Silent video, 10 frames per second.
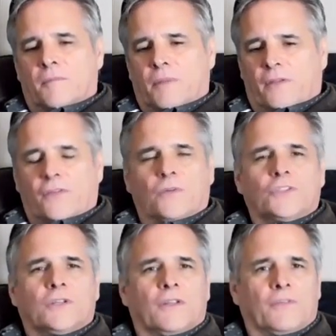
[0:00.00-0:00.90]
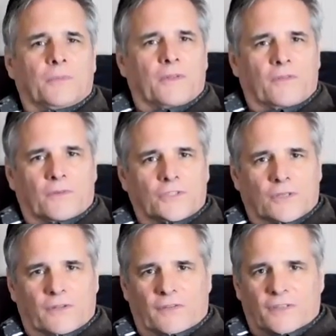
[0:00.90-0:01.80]
by socialists with a
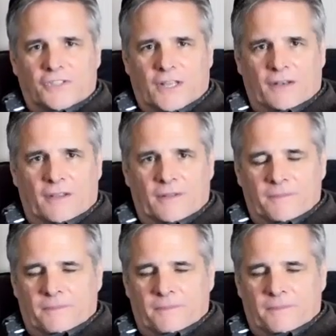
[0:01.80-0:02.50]
socialist agenda,